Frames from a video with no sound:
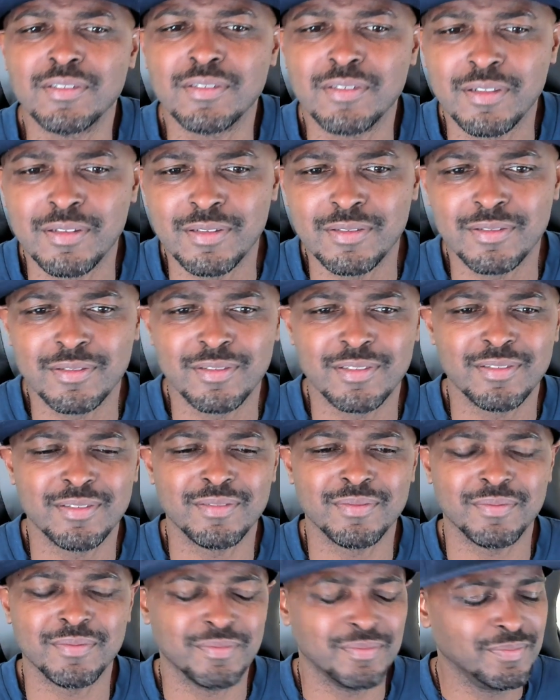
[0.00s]

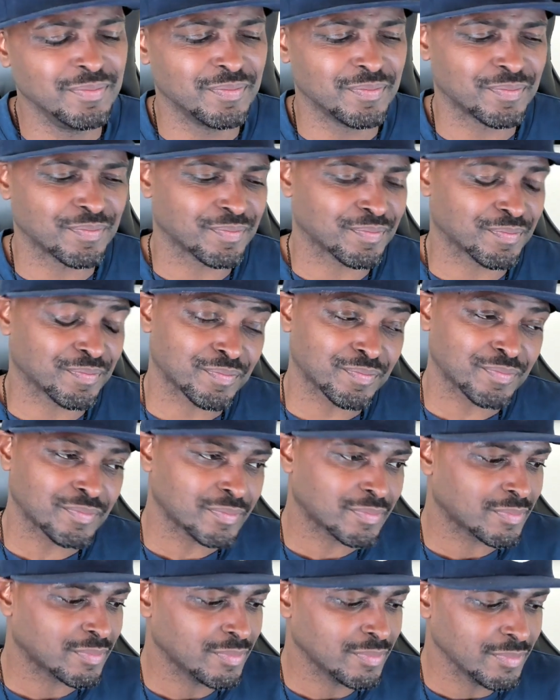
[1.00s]

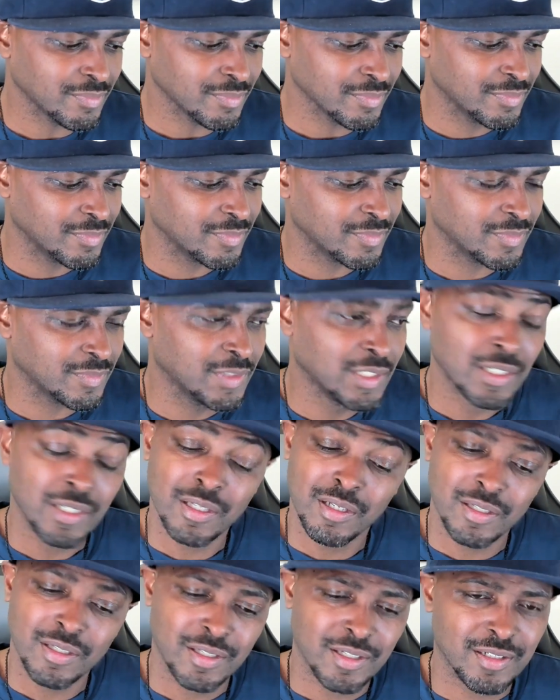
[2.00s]

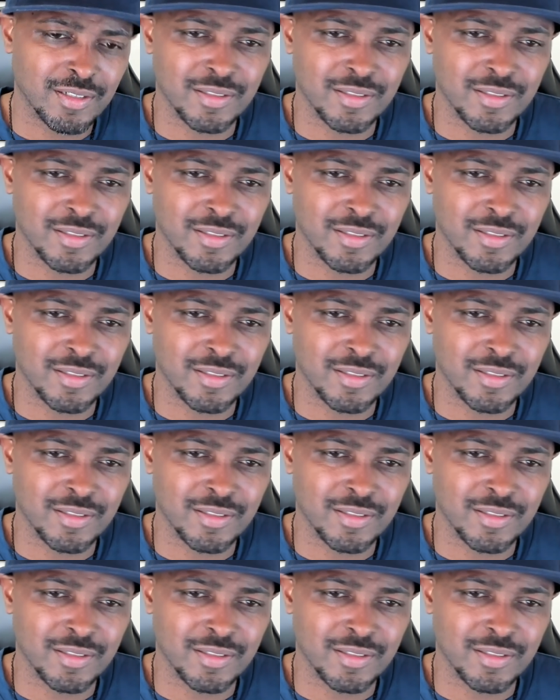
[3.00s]
(silence)